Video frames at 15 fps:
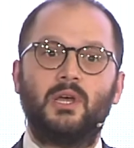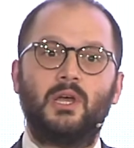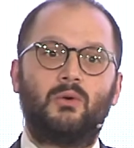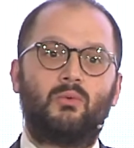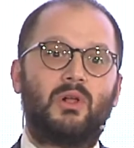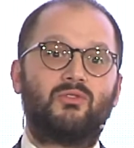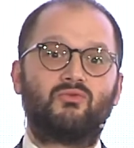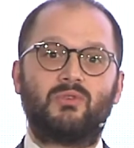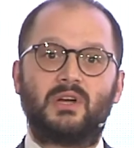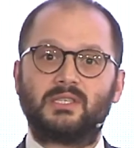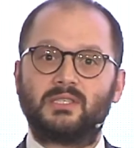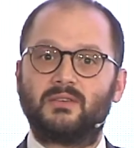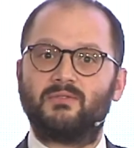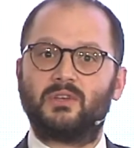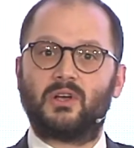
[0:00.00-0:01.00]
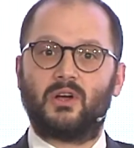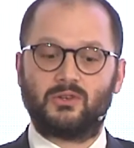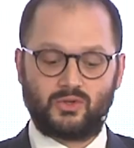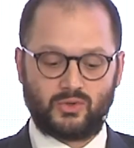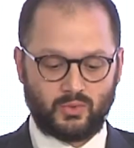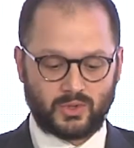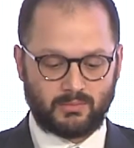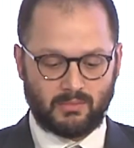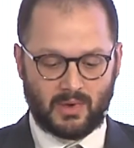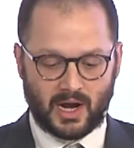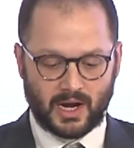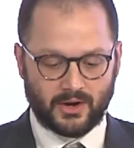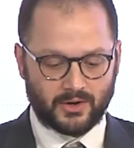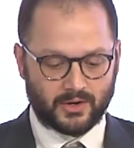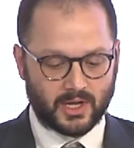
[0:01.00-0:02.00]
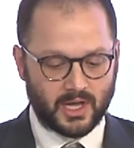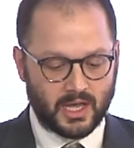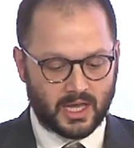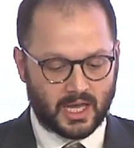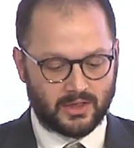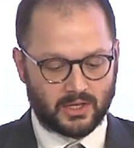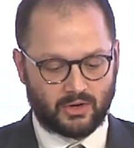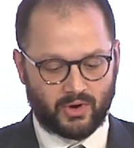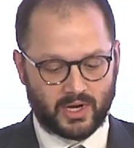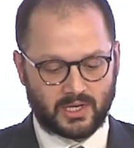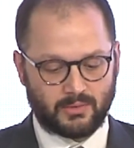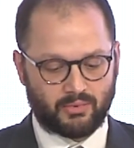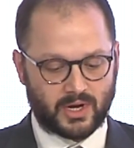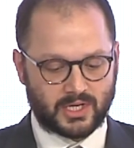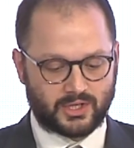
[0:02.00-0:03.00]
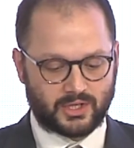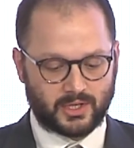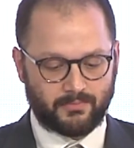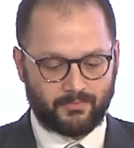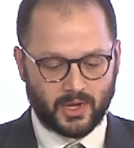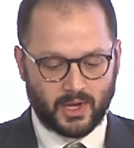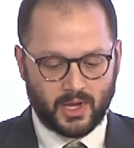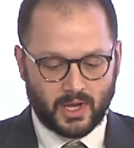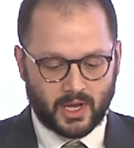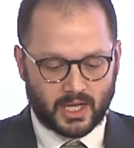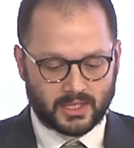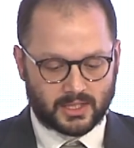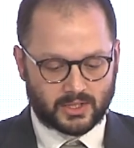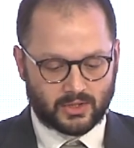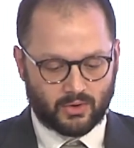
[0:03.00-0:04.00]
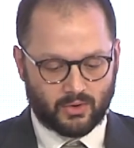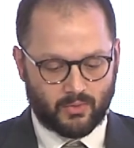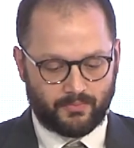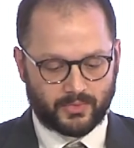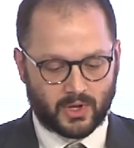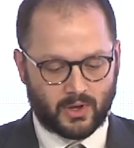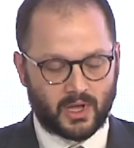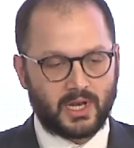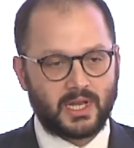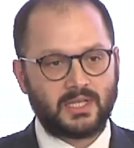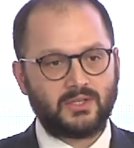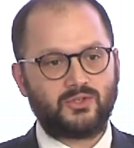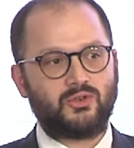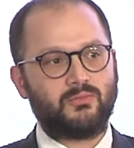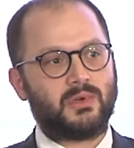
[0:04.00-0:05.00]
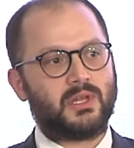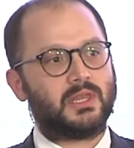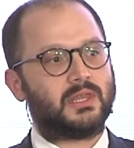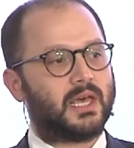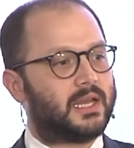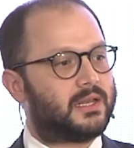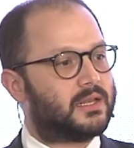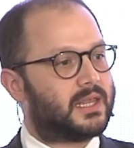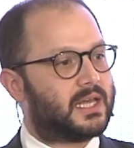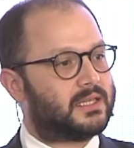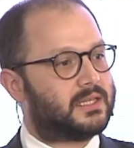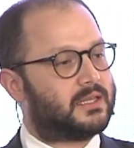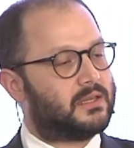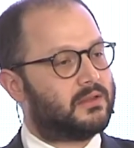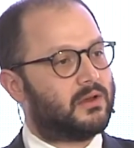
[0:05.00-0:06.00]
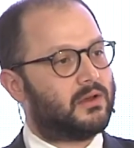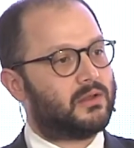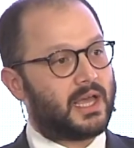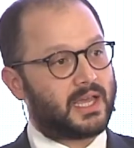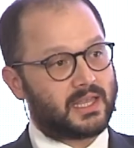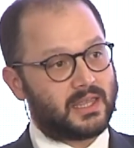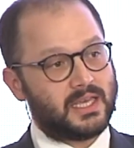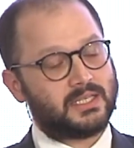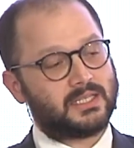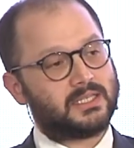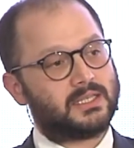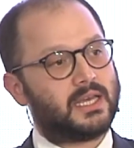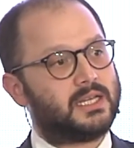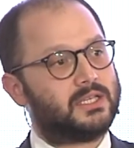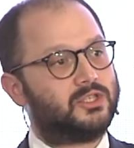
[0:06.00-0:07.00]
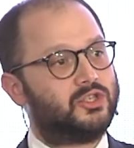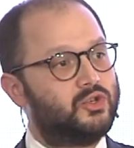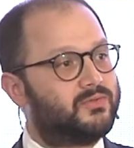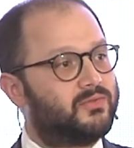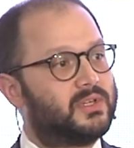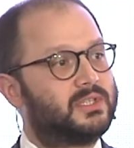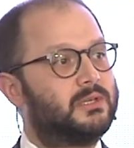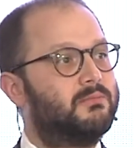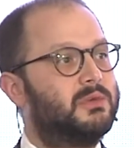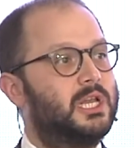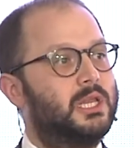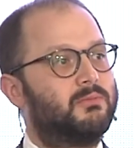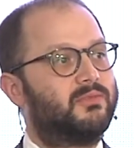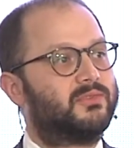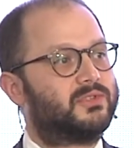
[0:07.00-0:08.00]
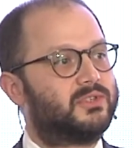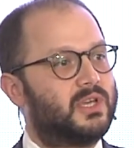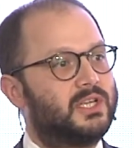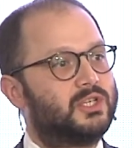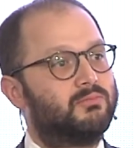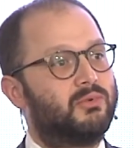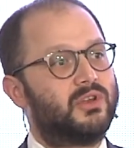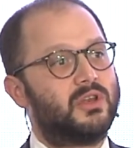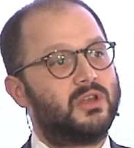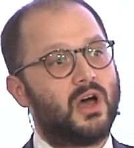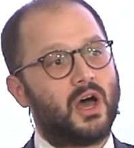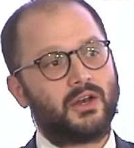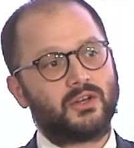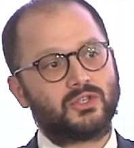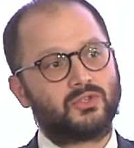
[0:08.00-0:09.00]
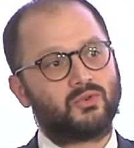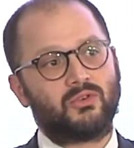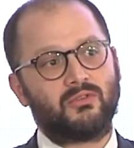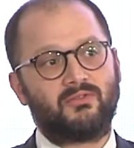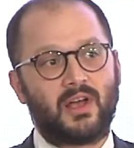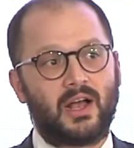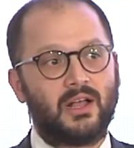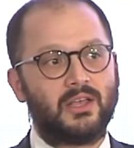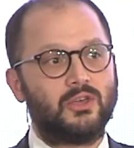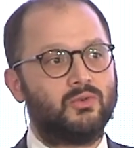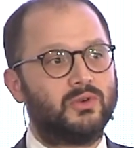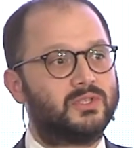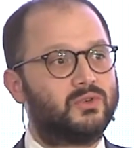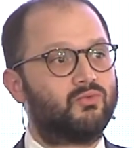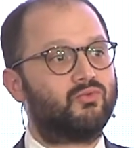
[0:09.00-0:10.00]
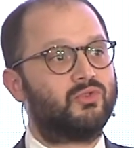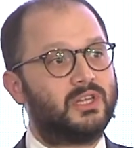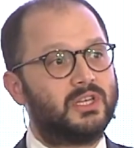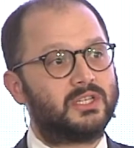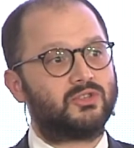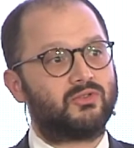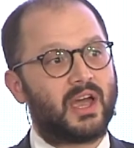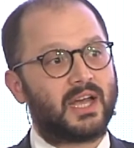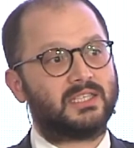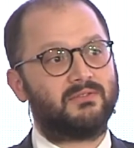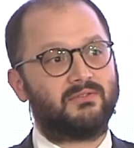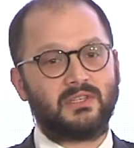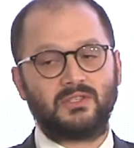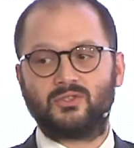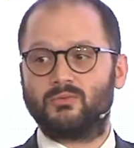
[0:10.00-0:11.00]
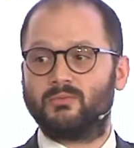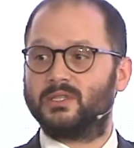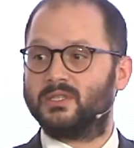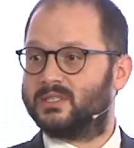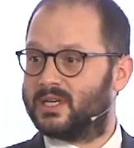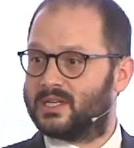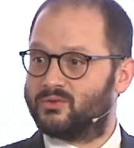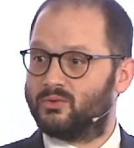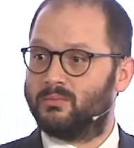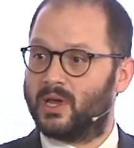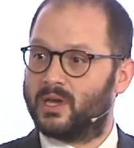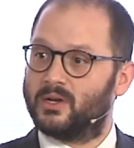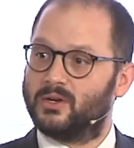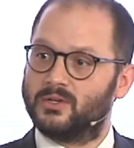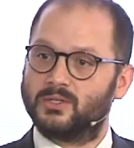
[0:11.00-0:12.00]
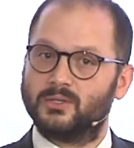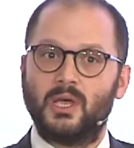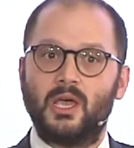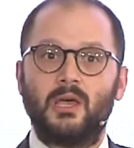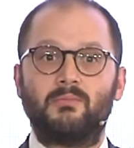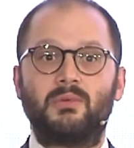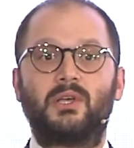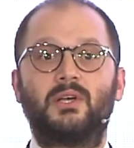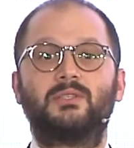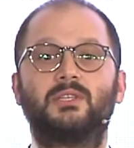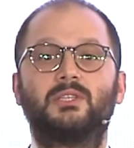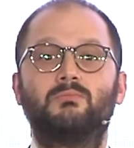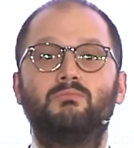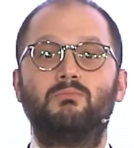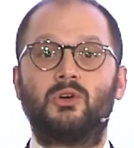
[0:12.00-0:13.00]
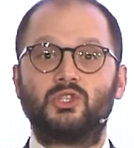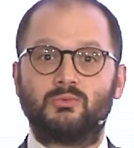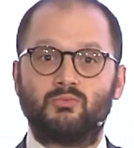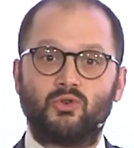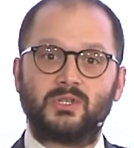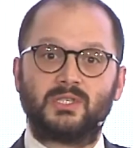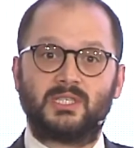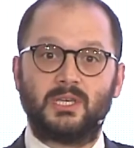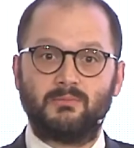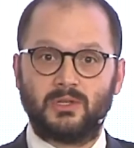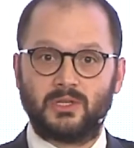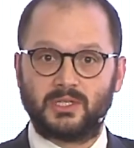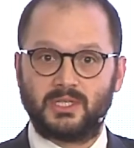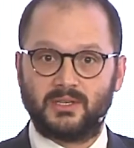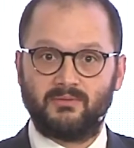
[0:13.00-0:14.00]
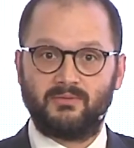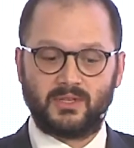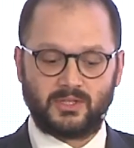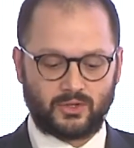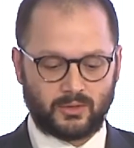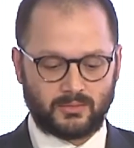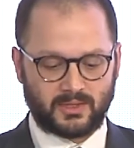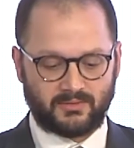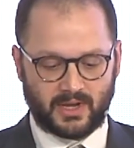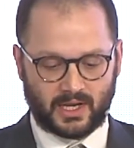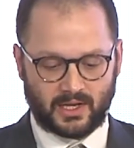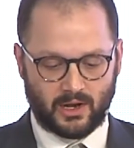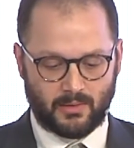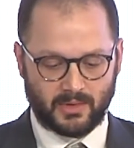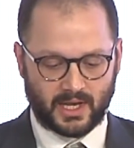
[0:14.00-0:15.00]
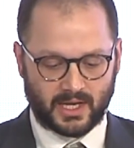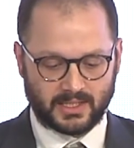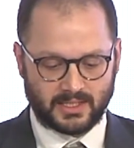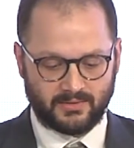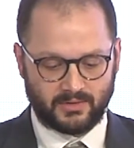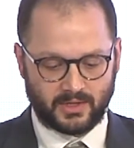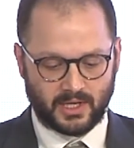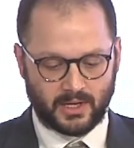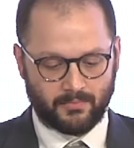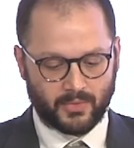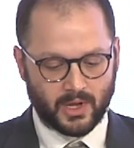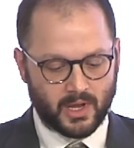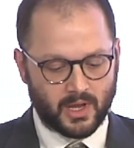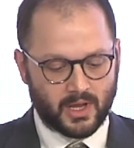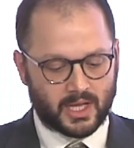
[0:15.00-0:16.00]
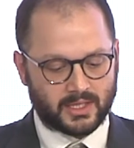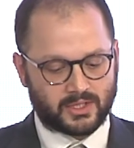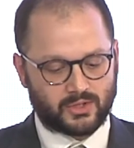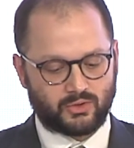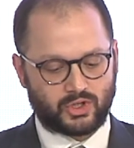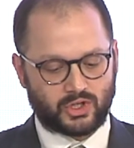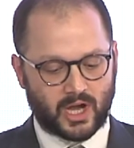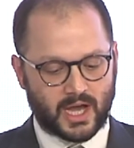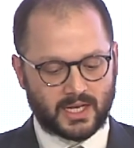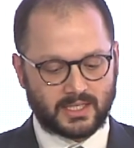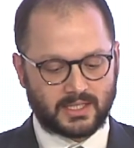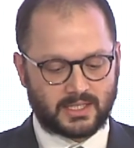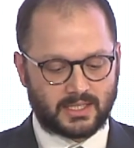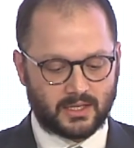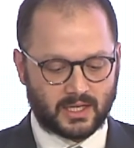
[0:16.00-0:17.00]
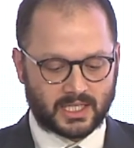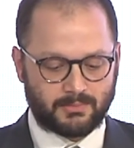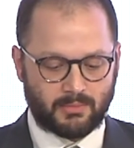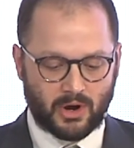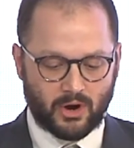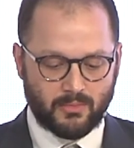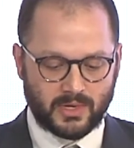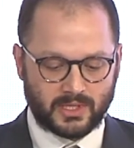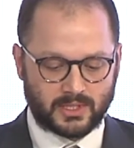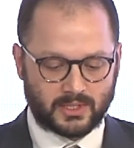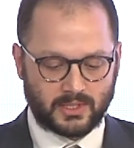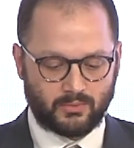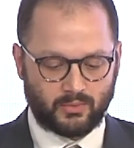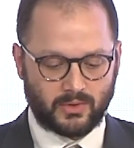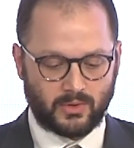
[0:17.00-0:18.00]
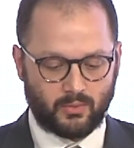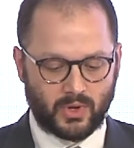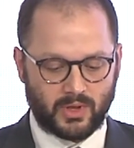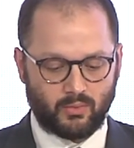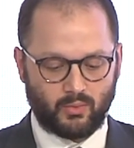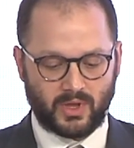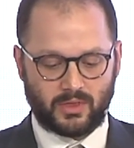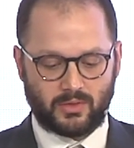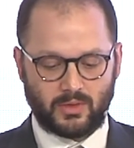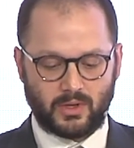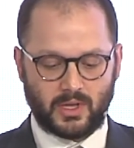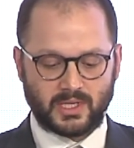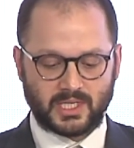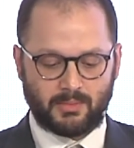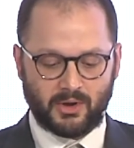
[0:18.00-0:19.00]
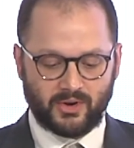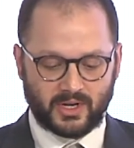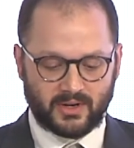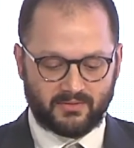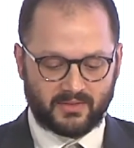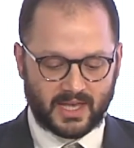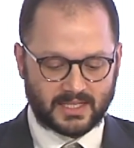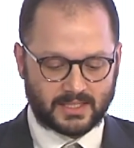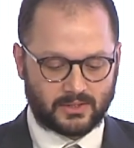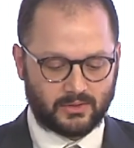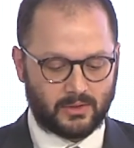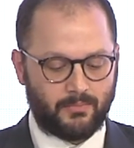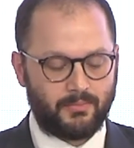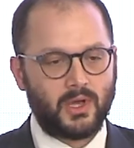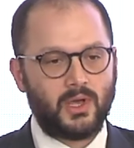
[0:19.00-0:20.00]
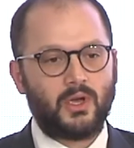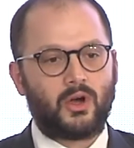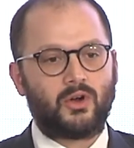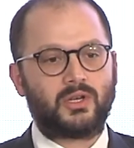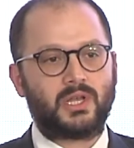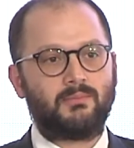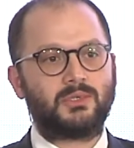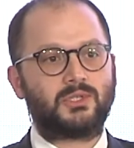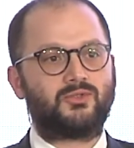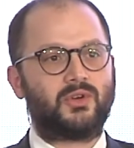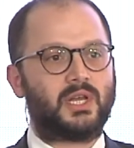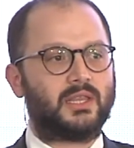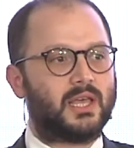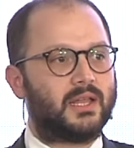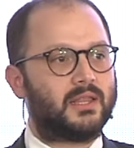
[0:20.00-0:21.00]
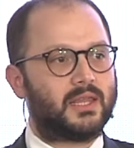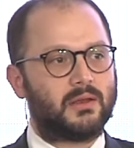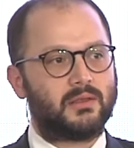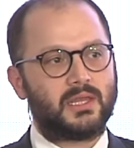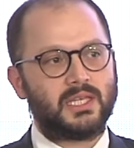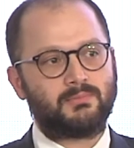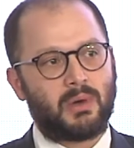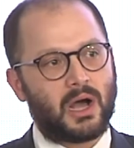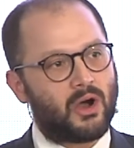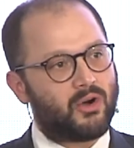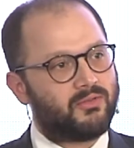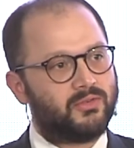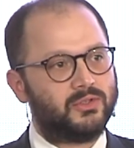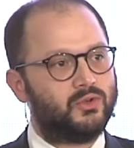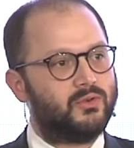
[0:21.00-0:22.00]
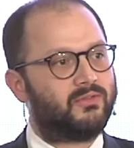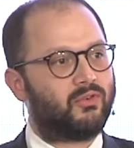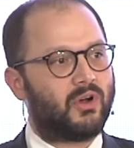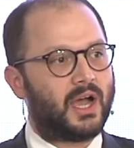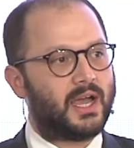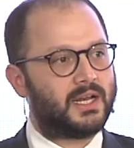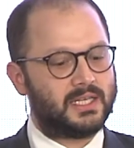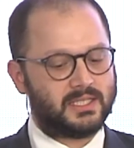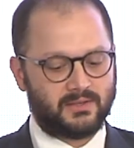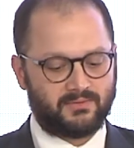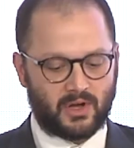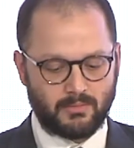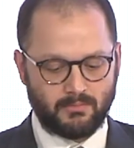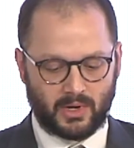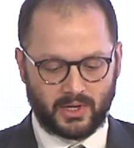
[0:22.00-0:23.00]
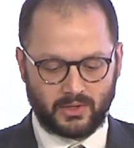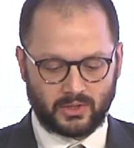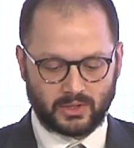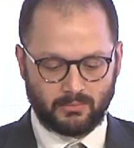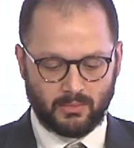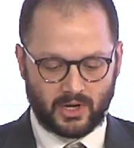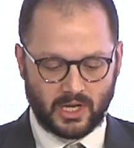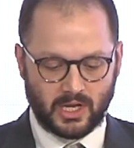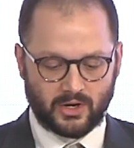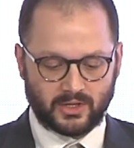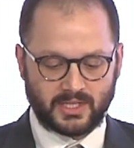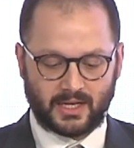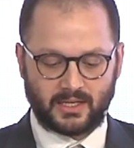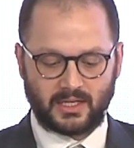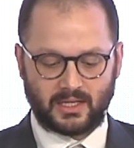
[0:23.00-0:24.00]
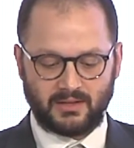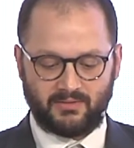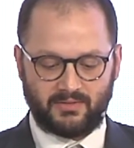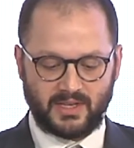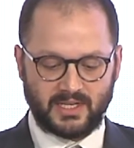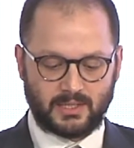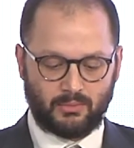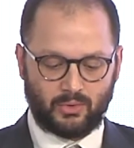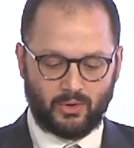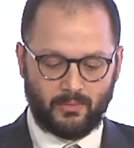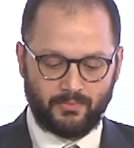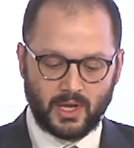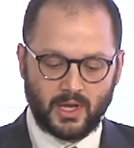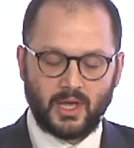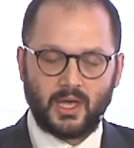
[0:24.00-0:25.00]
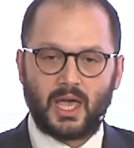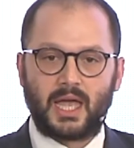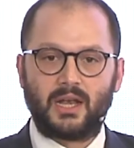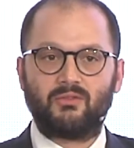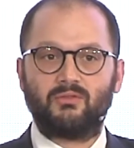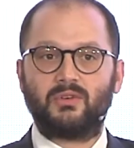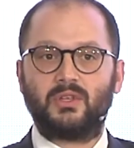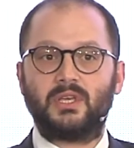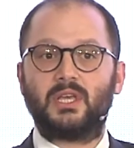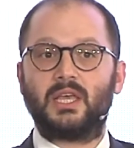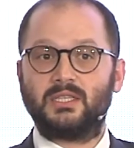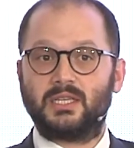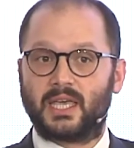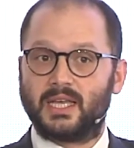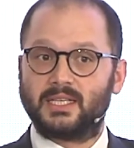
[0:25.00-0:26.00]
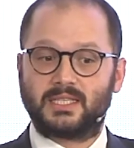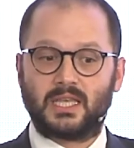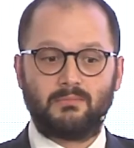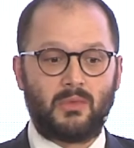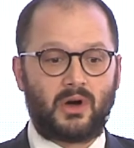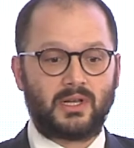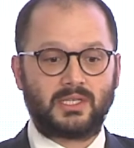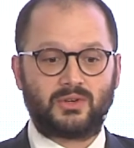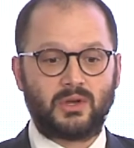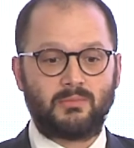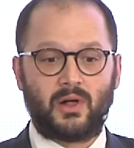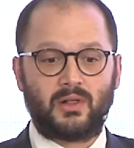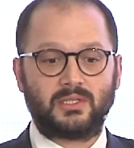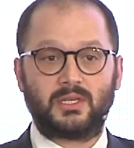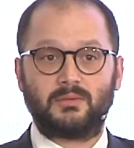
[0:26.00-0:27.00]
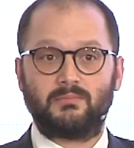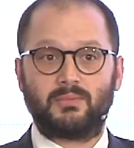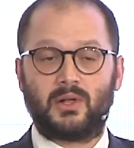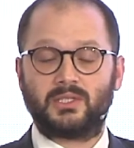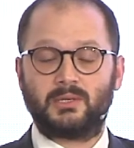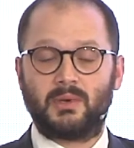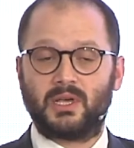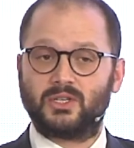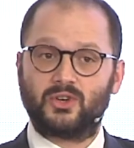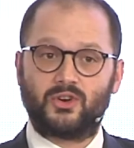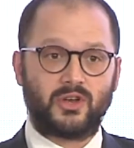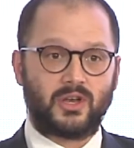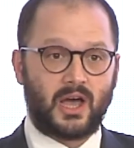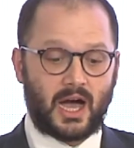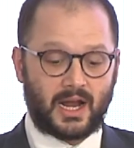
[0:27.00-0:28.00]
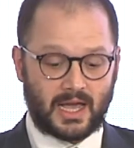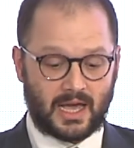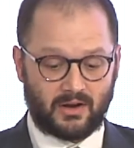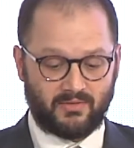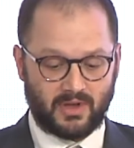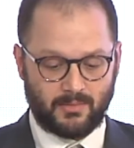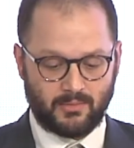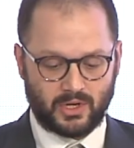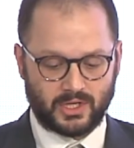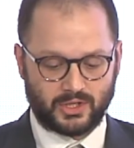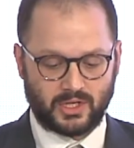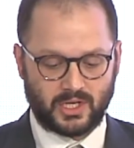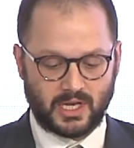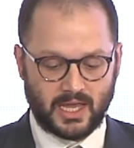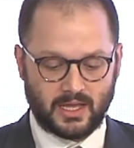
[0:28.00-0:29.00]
while the rest of the country was mired in the Great Depression. And so an instrument like this, that is useful as a medium of exchange but not a store of value, is a really attractive instrument to central bankers because it's much more stimulative in terms of economic activity. And so China's experiments in the spirit of Gesell are demonstrating that these powerful new varieties of unbundled money are technically feasible, and it really indicates that monetary policymakers are not out of ammunition